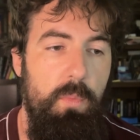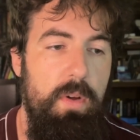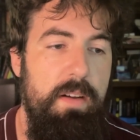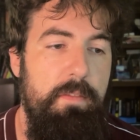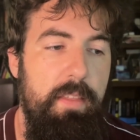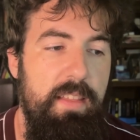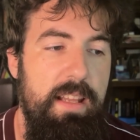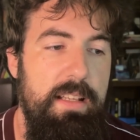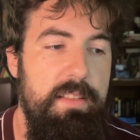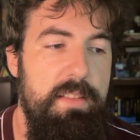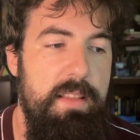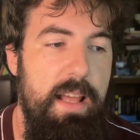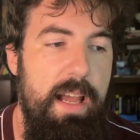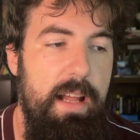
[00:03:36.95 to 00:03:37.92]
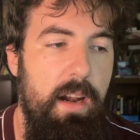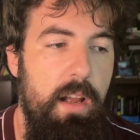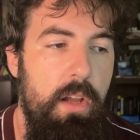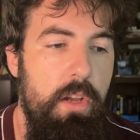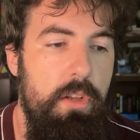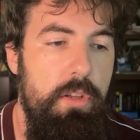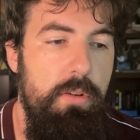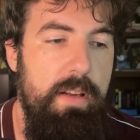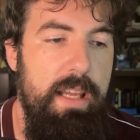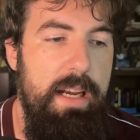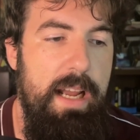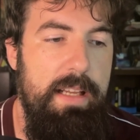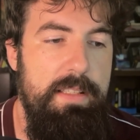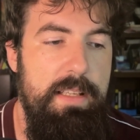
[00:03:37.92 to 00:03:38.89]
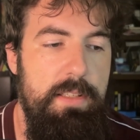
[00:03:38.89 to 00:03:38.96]
One of the things that you get
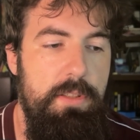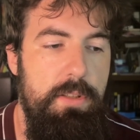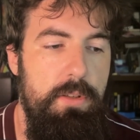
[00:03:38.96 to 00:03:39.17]
access